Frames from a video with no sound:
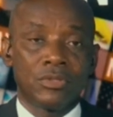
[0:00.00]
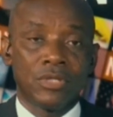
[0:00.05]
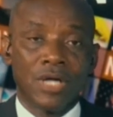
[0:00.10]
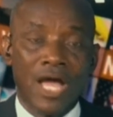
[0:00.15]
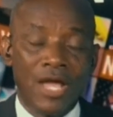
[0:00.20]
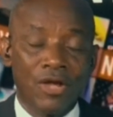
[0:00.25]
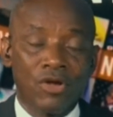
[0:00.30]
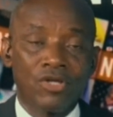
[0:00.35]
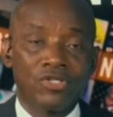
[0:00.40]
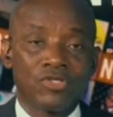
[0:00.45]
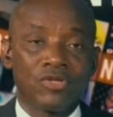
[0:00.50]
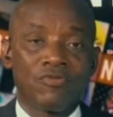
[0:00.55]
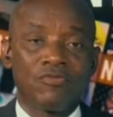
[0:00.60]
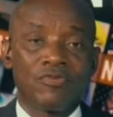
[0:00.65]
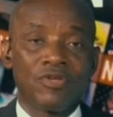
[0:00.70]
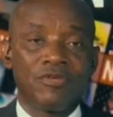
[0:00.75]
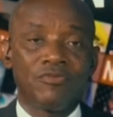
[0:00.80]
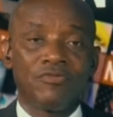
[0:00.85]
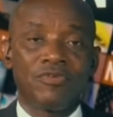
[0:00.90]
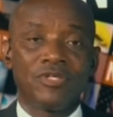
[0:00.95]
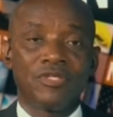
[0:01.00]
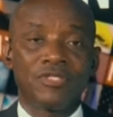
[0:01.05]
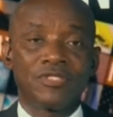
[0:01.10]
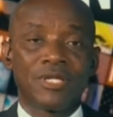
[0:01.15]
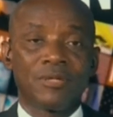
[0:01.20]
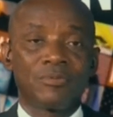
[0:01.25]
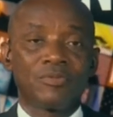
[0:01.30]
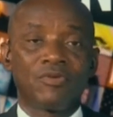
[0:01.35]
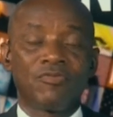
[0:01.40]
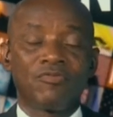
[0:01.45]
high cost of living, in
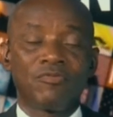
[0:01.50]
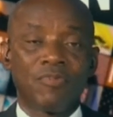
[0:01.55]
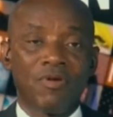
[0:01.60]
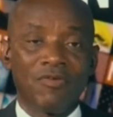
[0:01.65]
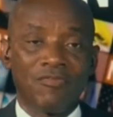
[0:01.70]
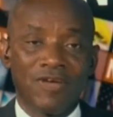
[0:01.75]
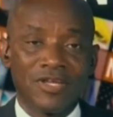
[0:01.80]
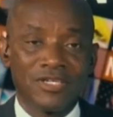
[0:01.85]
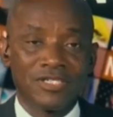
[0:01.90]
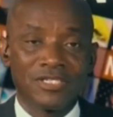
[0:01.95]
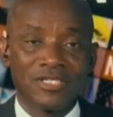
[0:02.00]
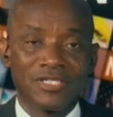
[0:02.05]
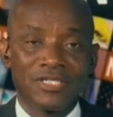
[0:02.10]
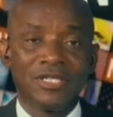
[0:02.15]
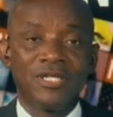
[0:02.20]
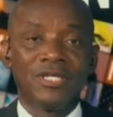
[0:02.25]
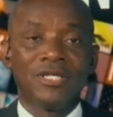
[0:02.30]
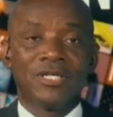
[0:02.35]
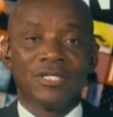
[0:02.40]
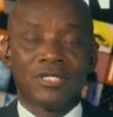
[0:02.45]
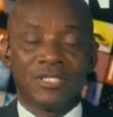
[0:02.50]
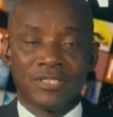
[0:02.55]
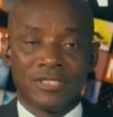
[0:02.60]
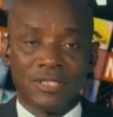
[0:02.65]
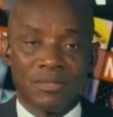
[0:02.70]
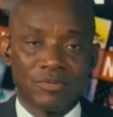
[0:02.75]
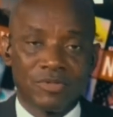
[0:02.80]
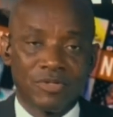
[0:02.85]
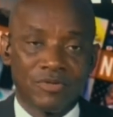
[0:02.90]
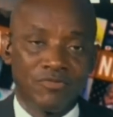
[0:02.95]
terms of poverty, in
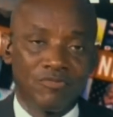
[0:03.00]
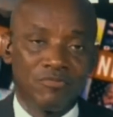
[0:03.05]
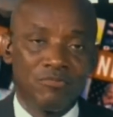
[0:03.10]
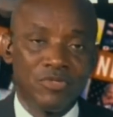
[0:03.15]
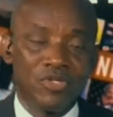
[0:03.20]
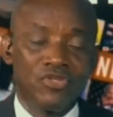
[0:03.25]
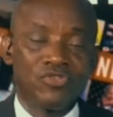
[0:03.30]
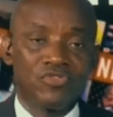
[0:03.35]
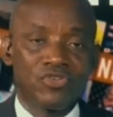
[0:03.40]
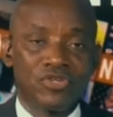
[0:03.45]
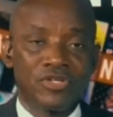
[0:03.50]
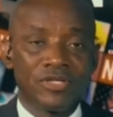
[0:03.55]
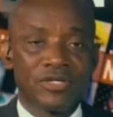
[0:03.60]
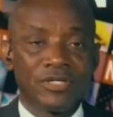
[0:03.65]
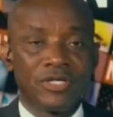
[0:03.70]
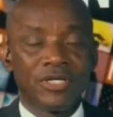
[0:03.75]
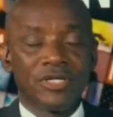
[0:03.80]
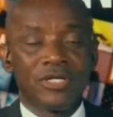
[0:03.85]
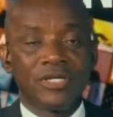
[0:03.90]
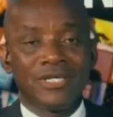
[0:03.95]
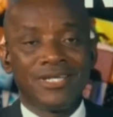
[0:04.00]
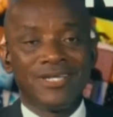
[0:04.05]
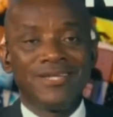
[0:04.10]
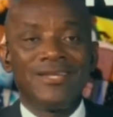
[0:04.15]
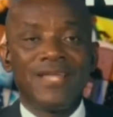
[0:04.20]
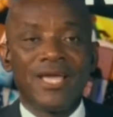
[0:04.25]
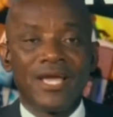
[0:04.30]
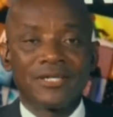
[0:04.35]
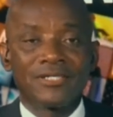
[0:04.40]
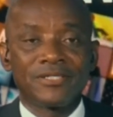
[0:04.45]
terms of misery
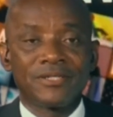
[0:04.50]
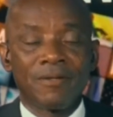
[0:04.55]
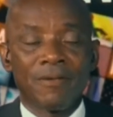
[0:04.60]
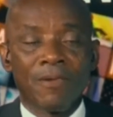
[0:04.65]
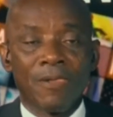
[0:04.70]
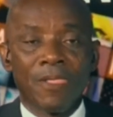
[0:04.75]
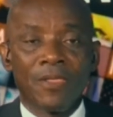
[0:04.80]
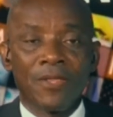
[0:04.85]
index,